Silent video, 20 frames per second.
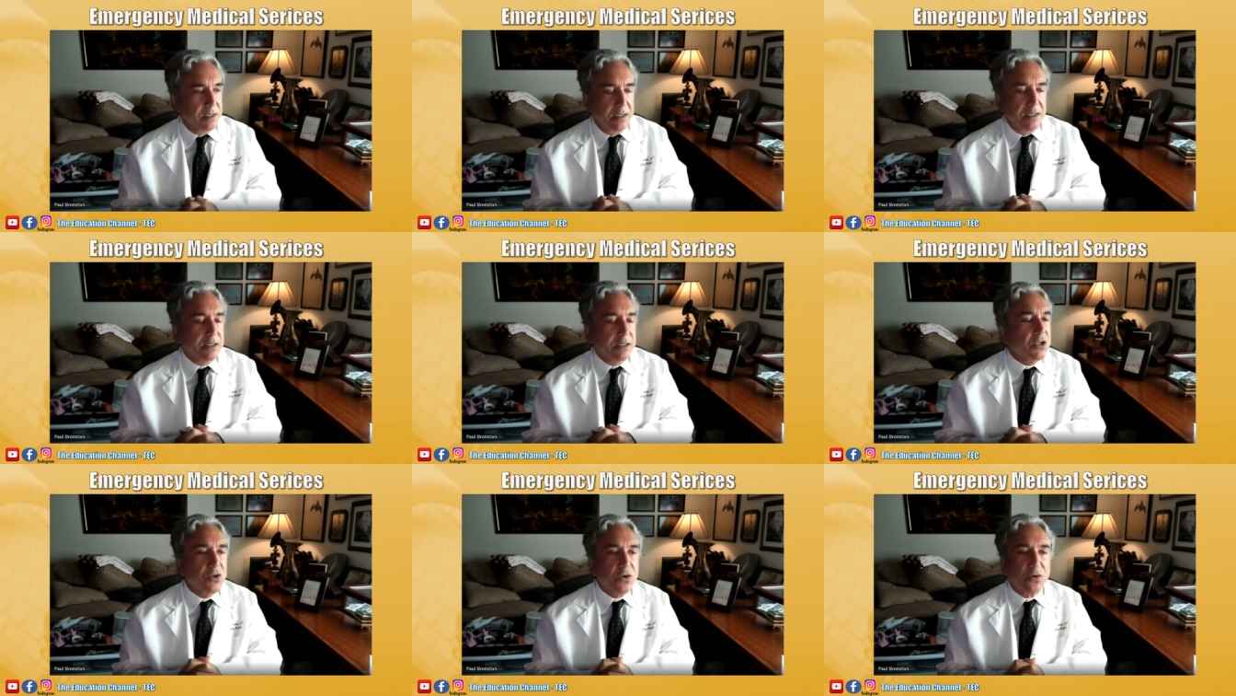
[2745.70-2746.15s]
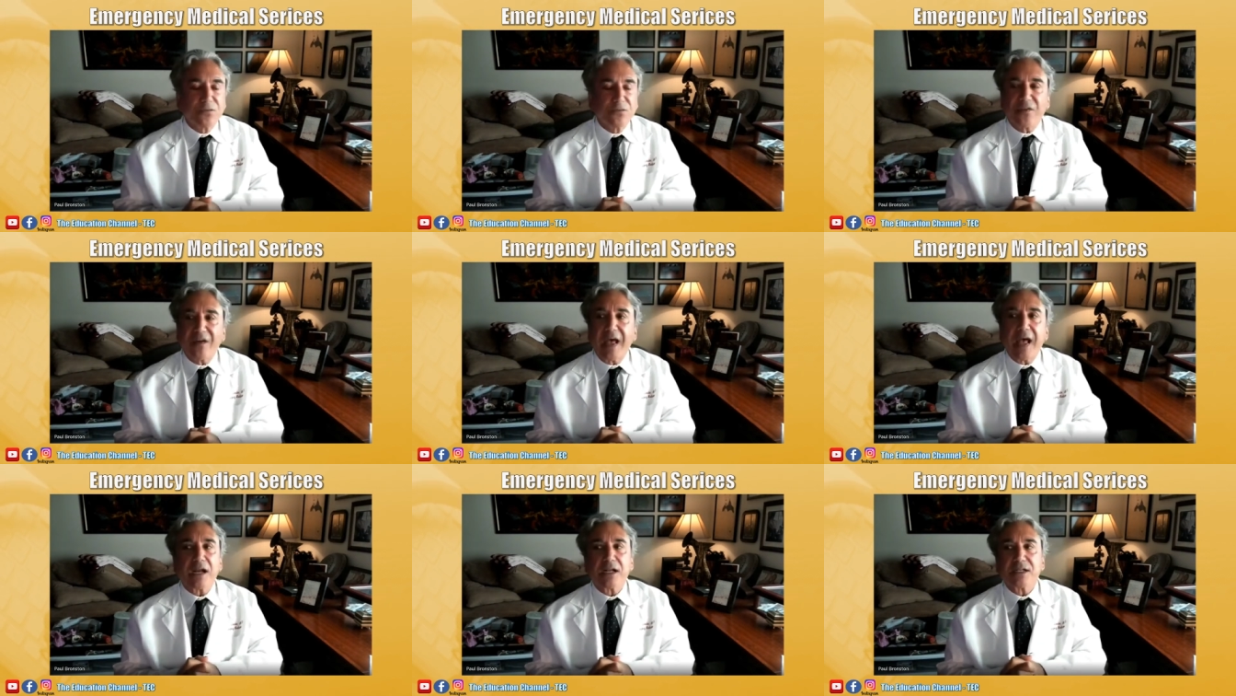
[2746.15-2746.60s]
your
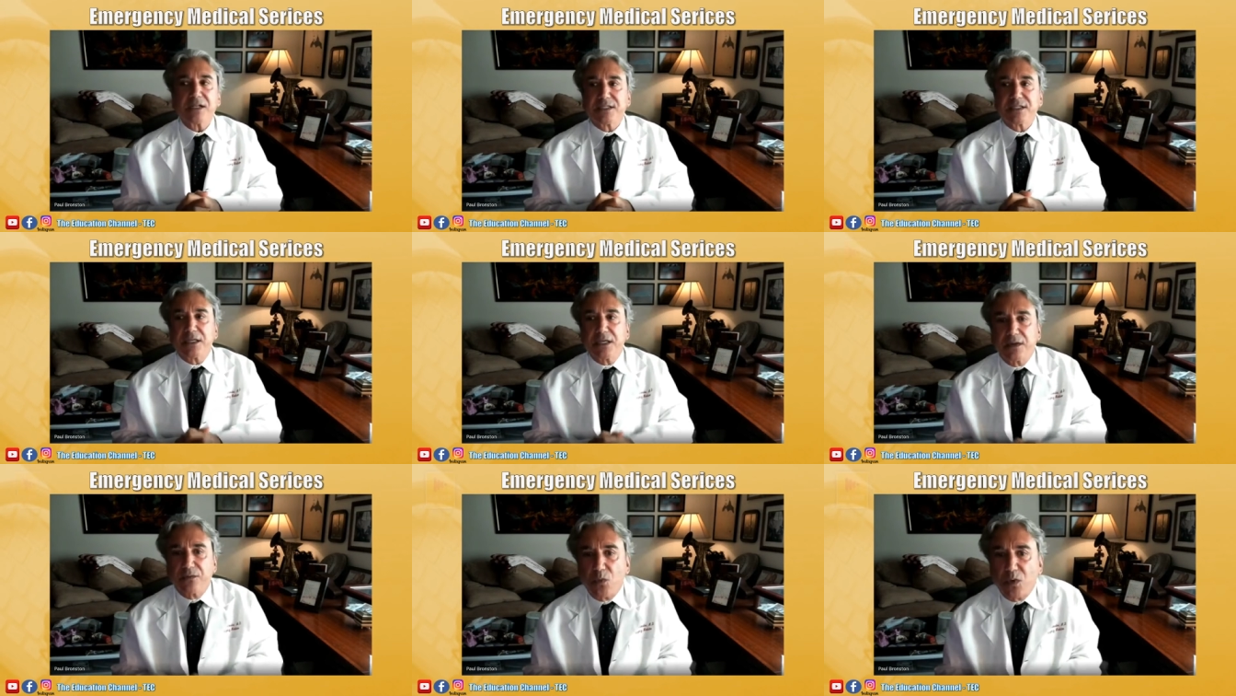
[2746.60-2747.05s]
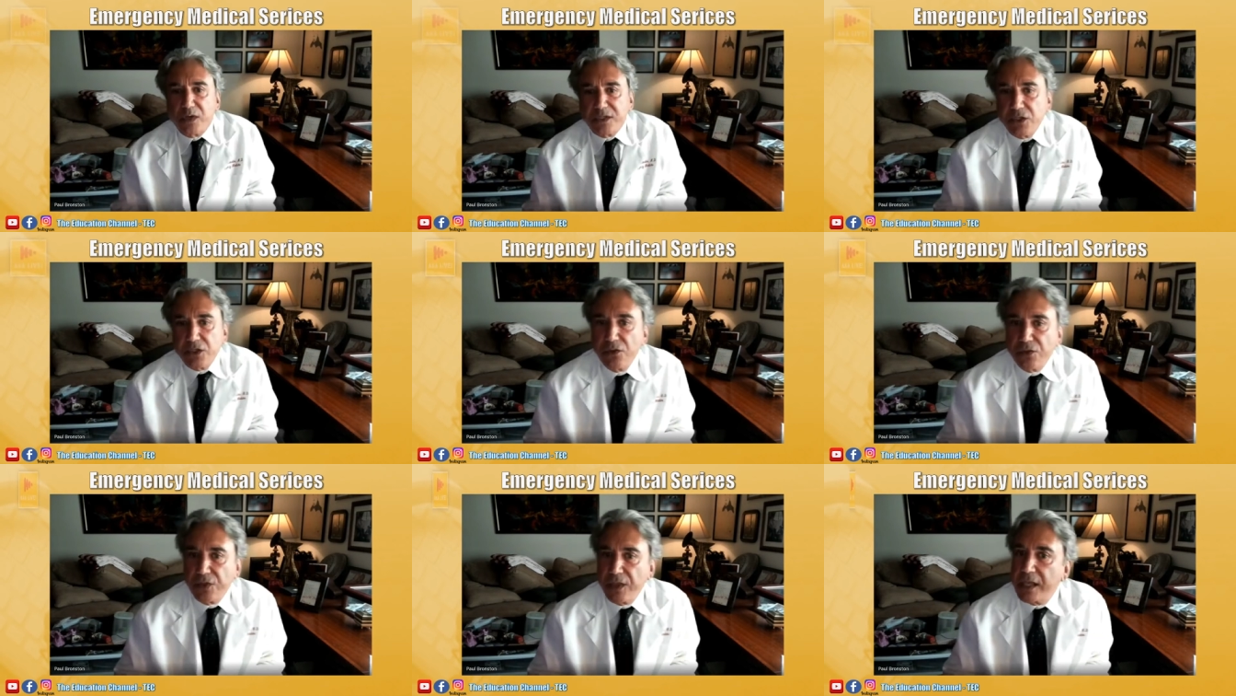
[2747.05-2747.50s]
fantasy of what
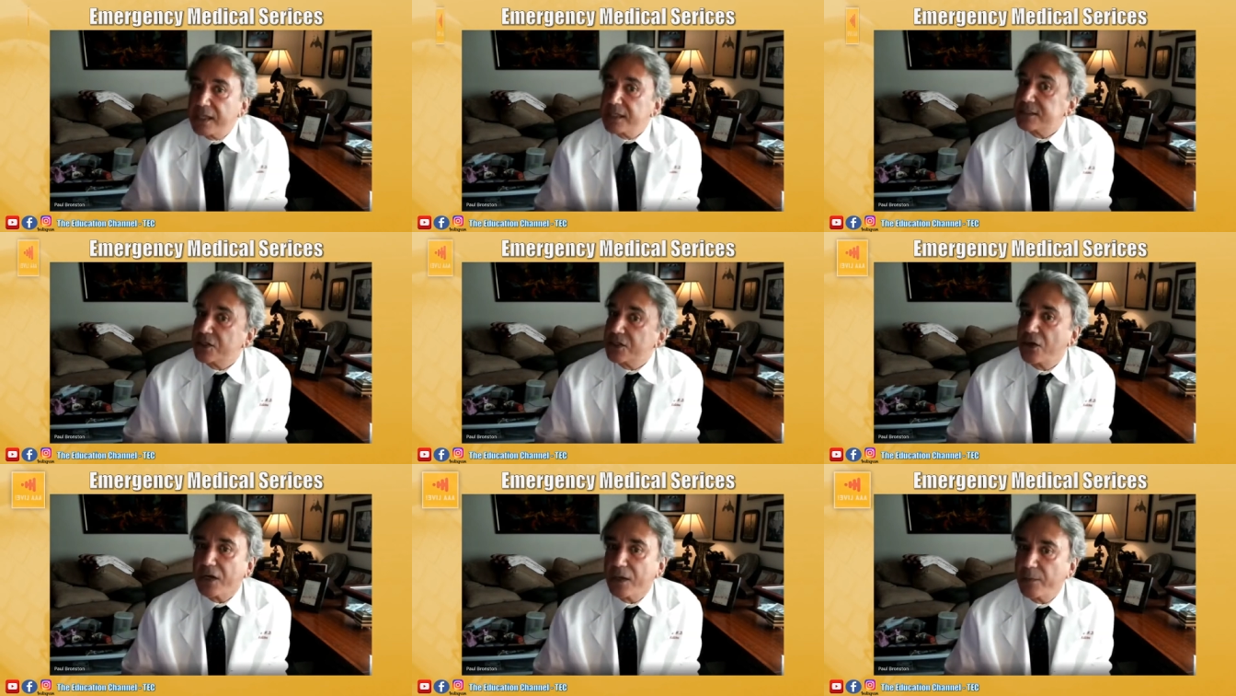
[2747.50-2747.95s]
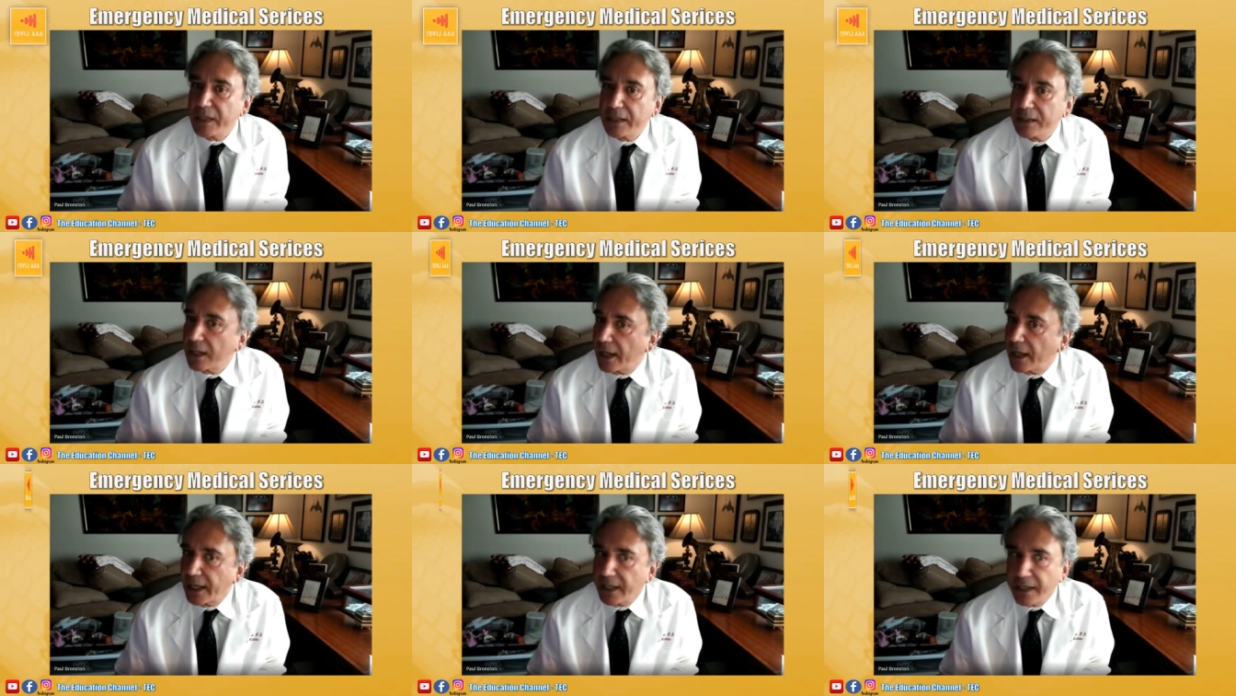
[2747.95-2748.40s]
you think it's going to be
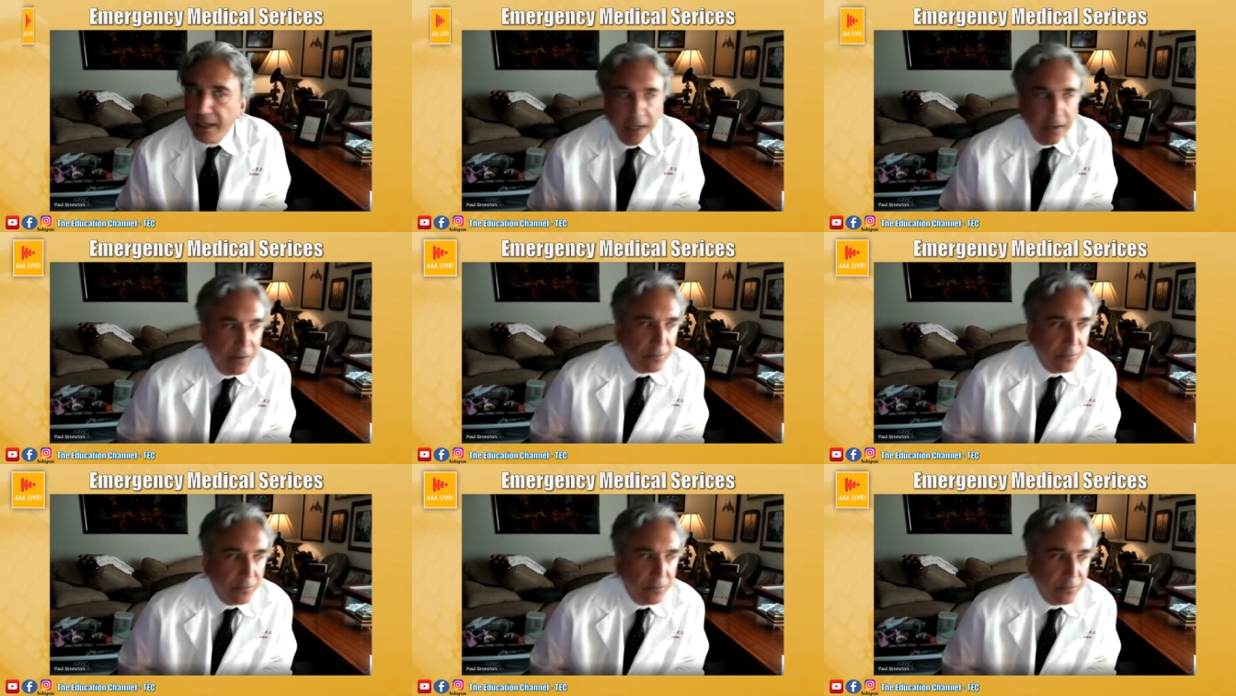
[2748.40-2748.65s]
like